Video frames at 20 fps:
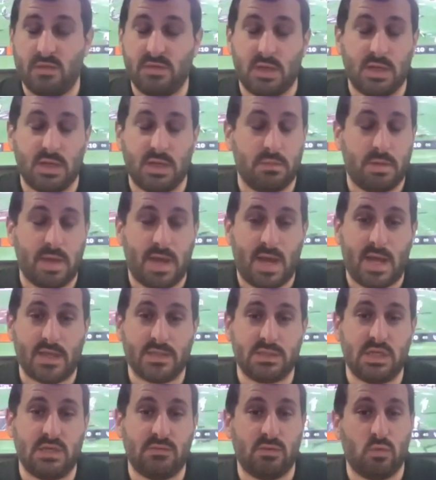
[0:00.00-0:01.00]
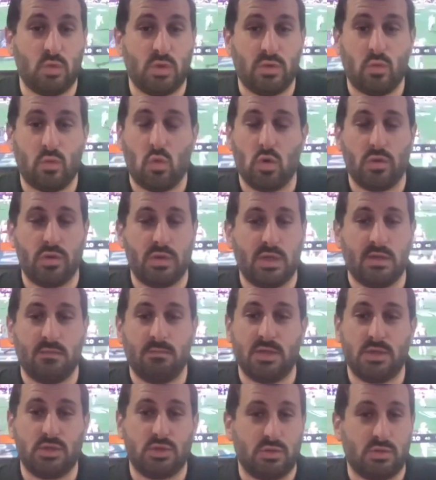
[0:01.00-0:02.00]
done in the past, even with Worthy and
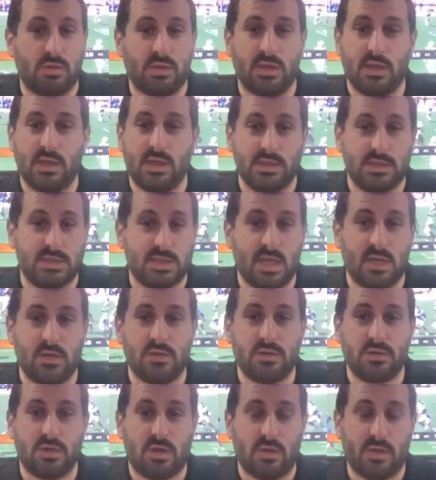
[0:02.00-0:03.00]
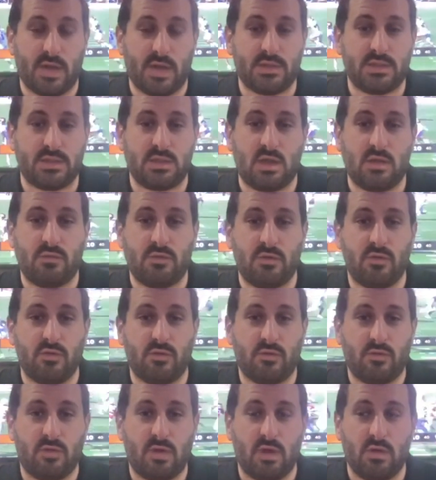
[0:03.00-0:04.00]
Mitchell and Sanders and all that stuff
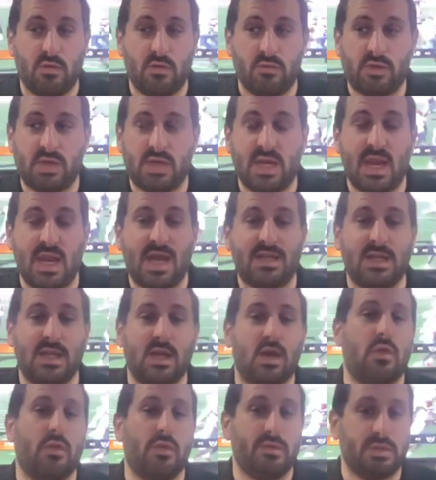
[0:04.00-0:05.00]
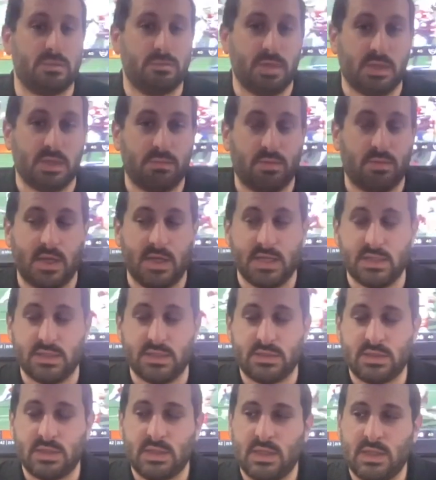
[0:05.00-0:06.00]
of connecting on those big
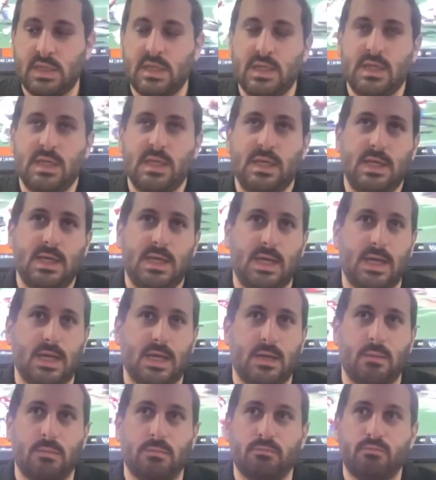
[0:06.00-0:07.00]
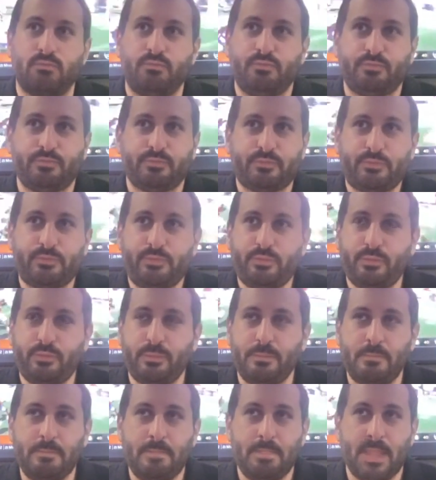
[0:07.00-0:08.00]
plays. Um,
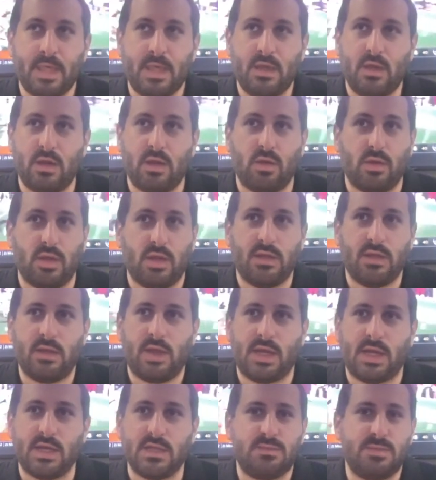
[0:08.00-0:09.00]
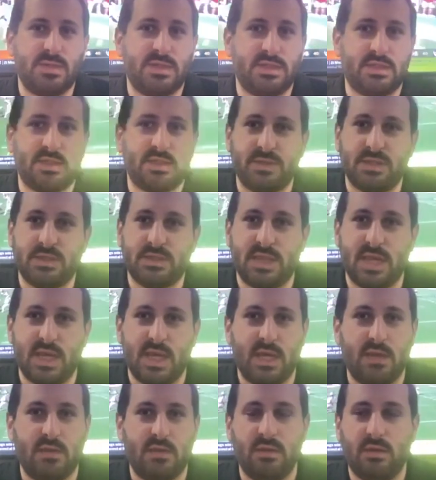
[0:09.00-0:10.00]
Against Mississippi
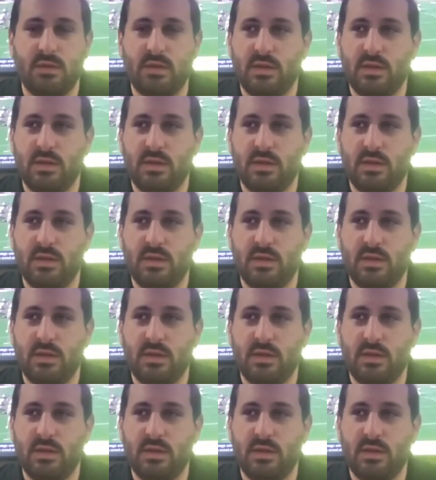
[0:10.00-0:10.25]
State,